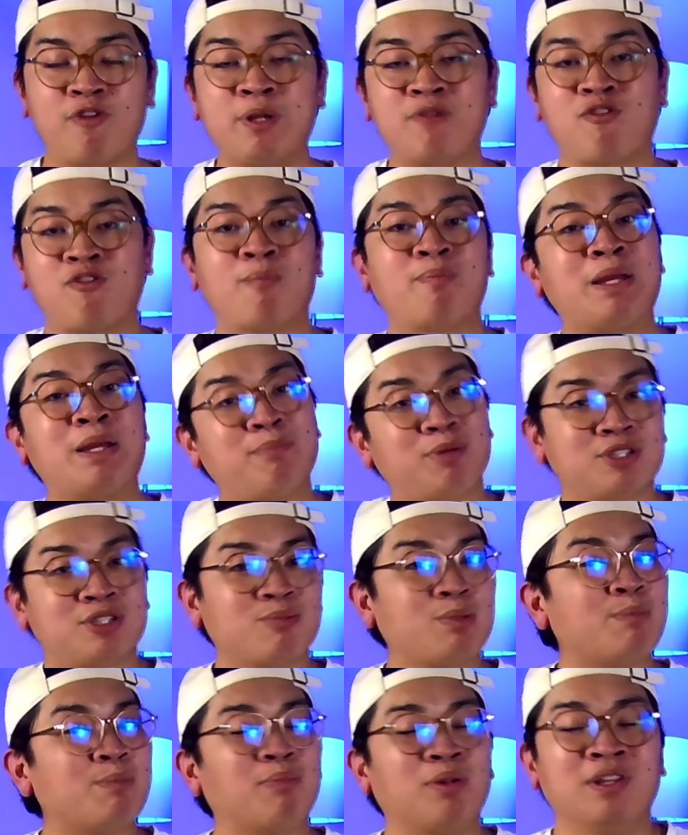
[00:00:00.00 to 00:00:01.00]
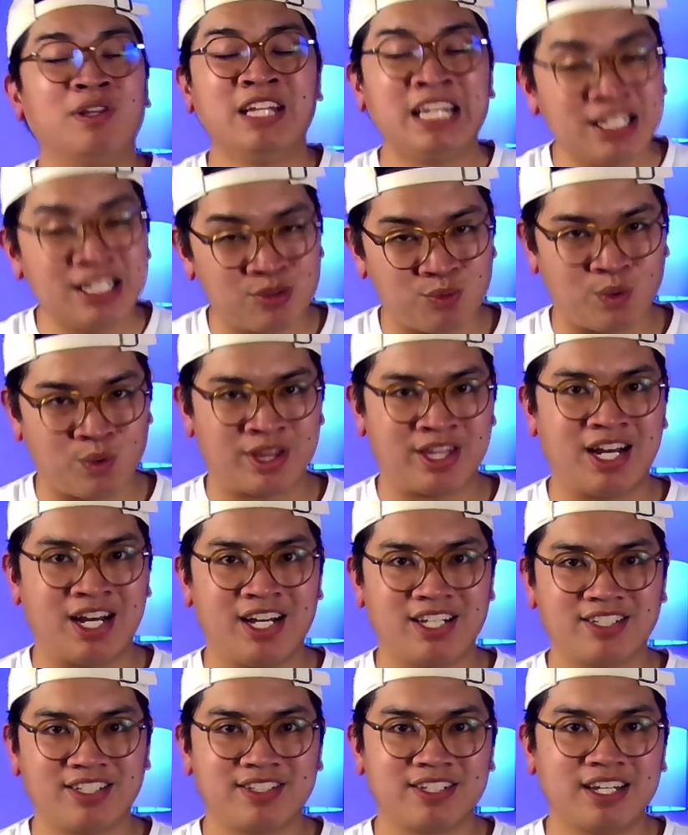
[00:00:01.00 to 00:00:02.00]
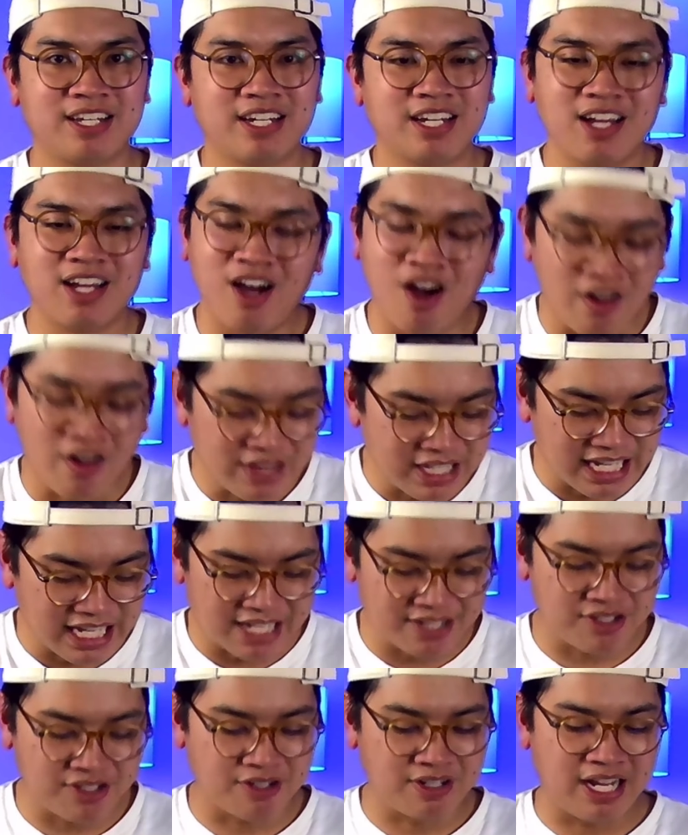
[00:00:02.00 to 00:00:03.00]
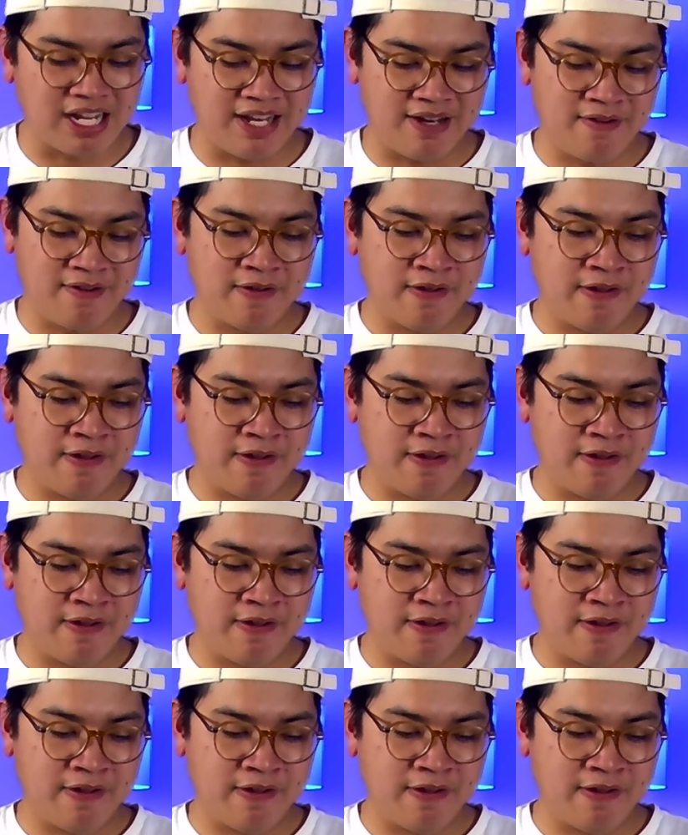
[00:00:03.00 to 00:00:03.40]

for people to be pleased with us on the internet